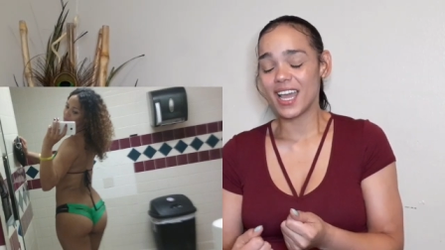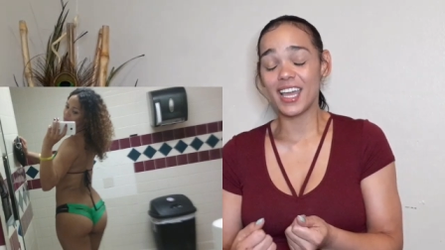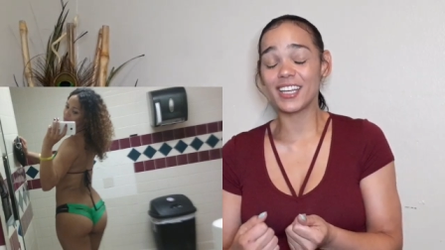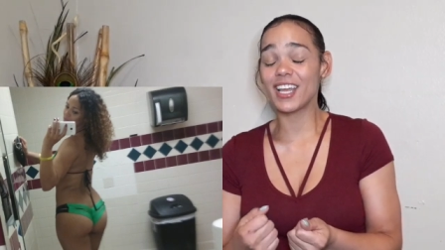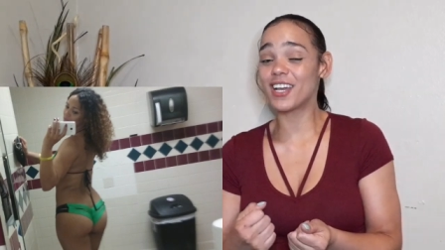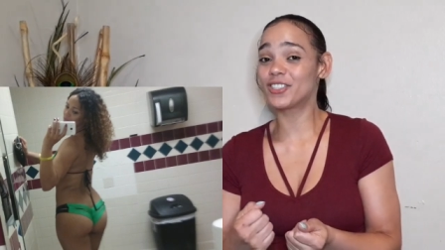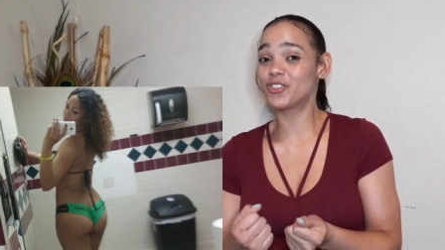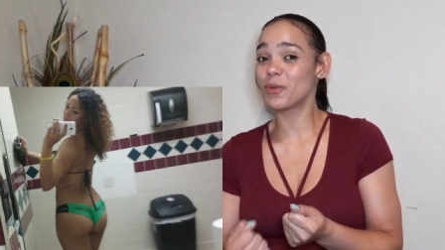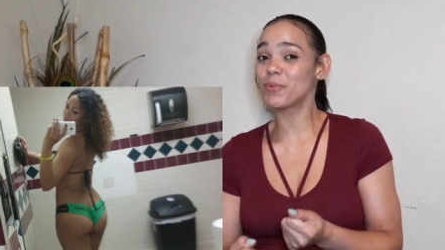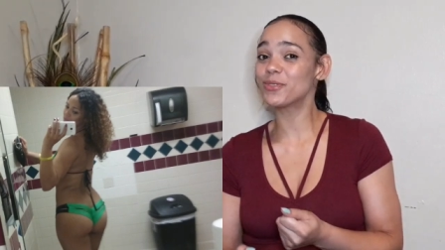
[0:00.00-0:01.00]
and
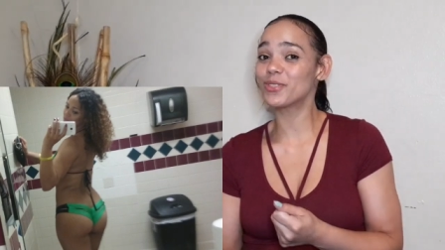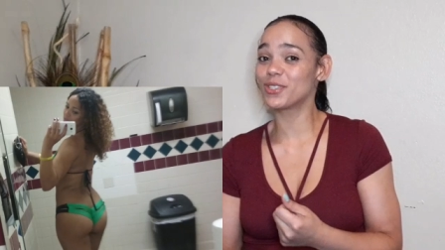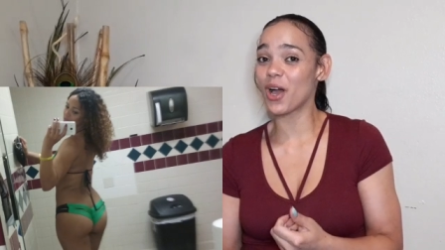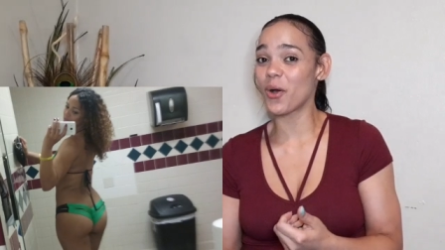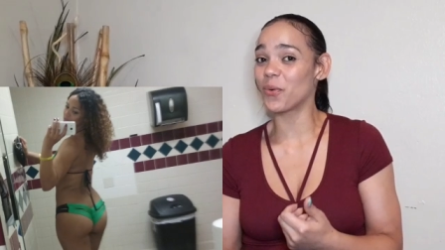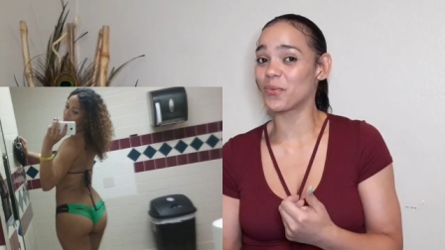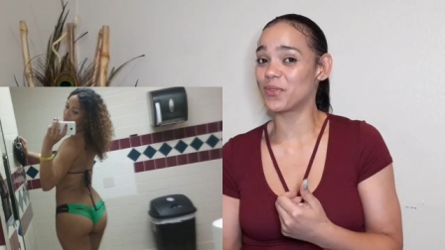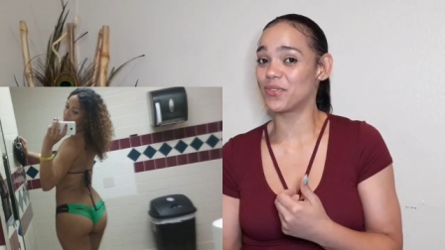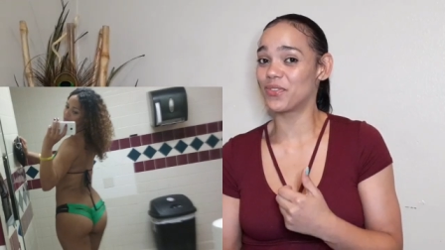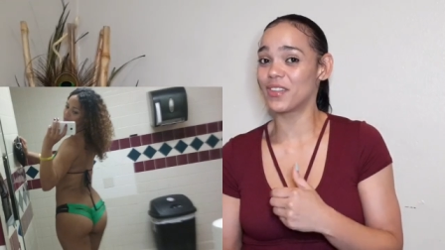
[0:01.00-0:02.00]
strippers know,
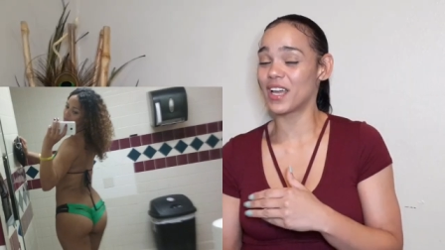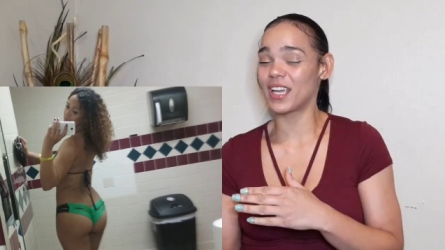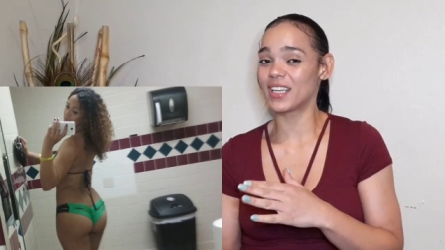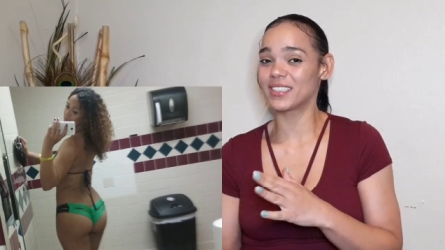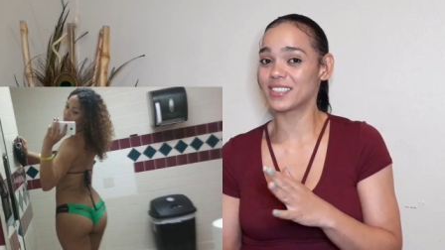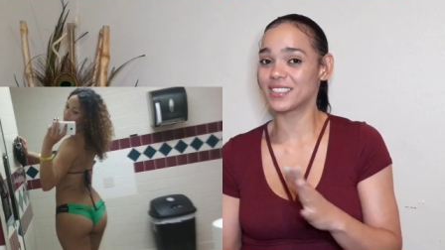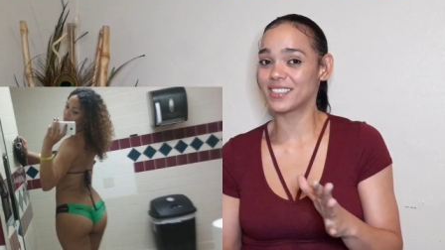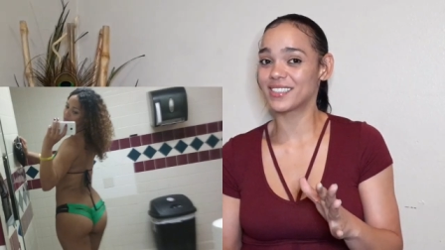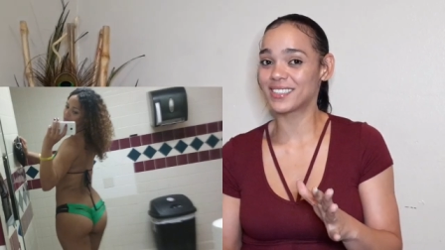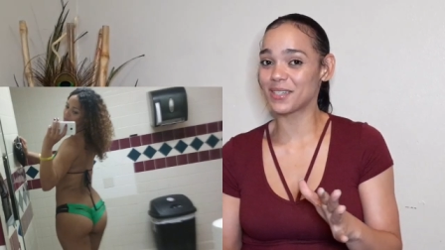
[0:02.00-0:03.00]
like
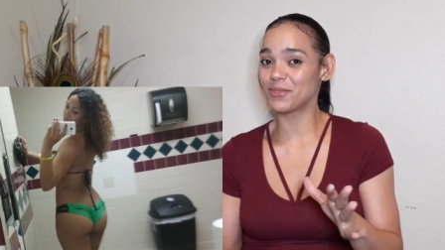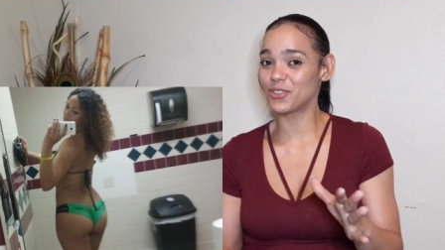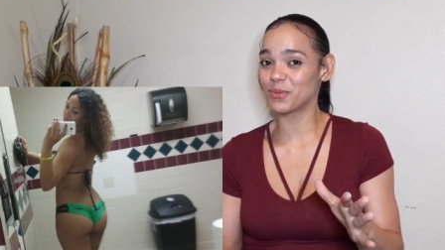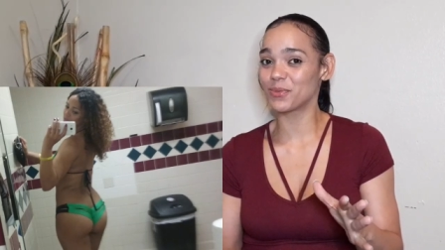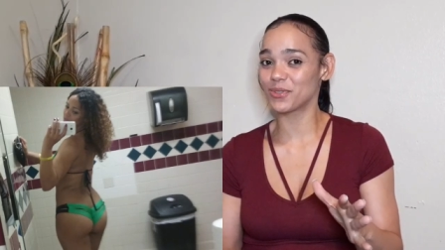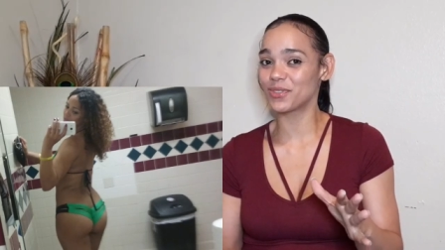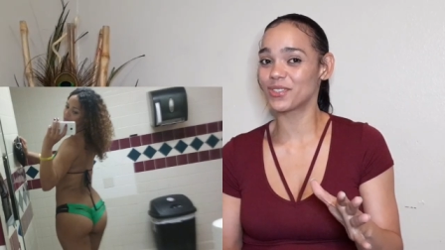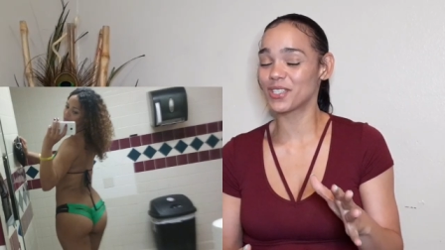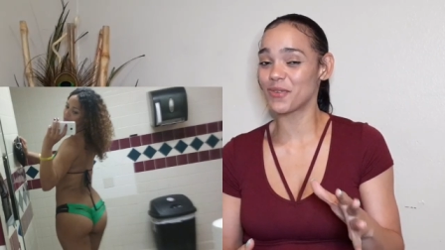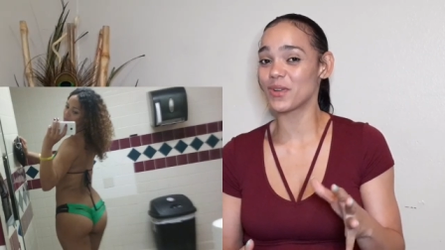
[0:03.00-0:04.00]
some
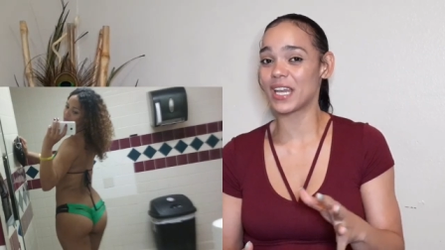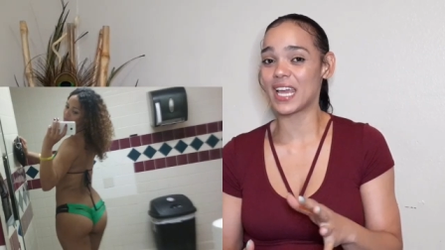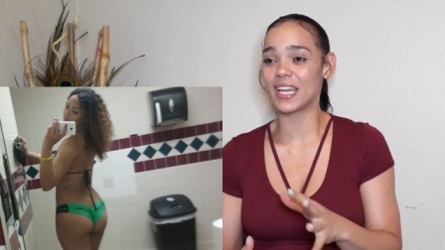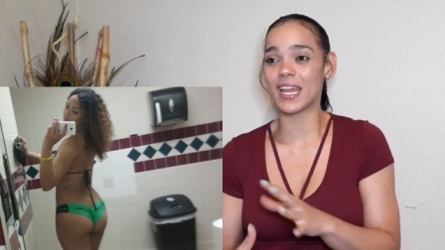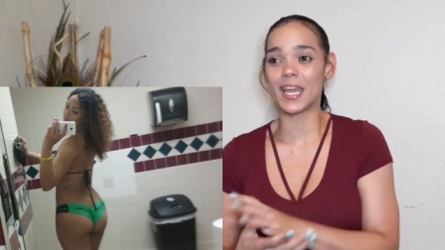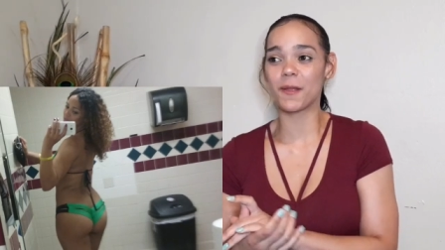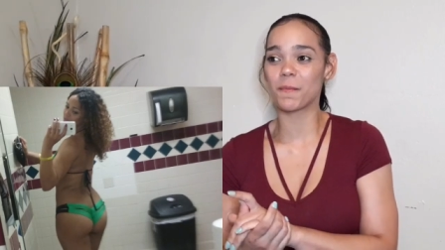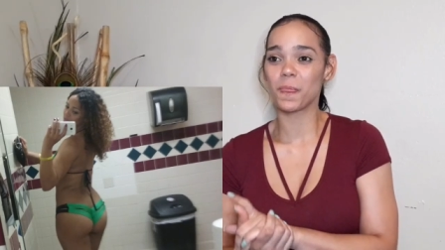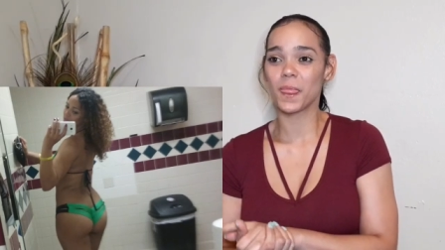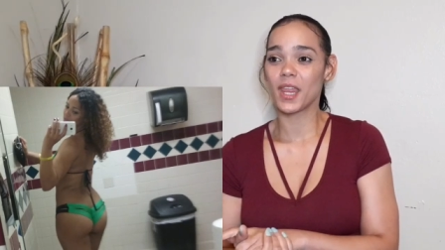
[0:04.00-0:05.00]
strippers can relate, like,